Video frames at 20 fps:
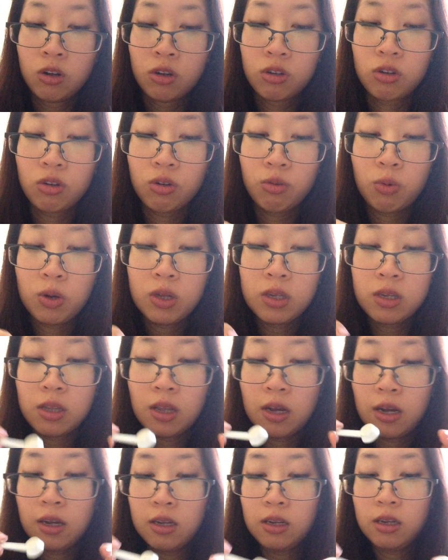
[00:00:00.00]
So once
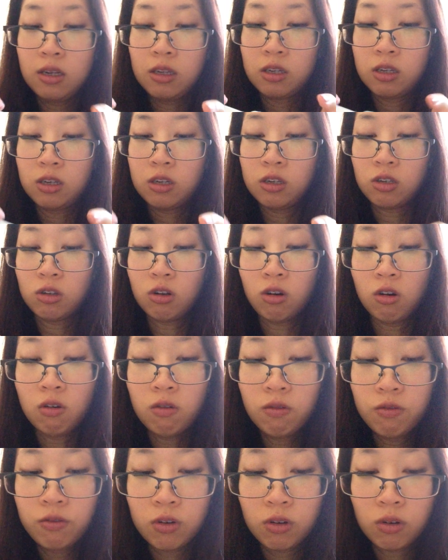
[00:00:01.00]
that is
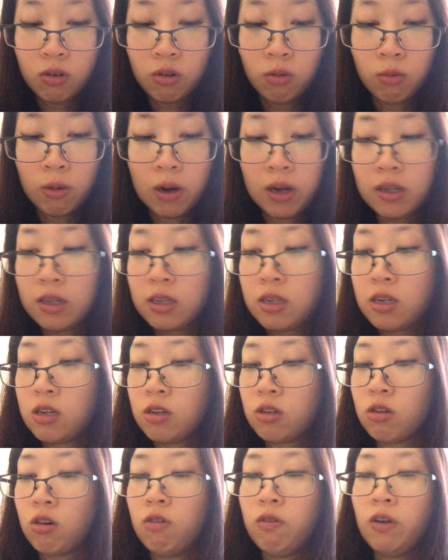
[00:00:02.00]
dissolved, or while it's
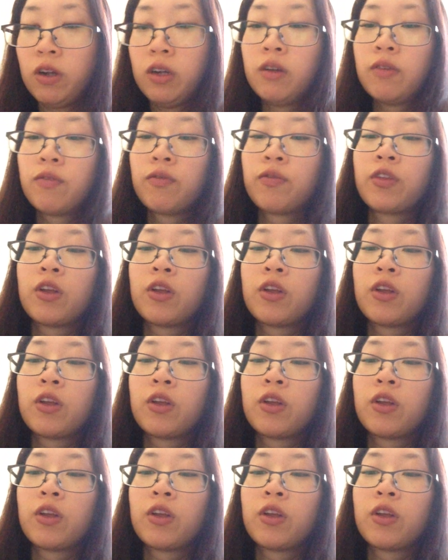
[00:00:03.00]
dissolving,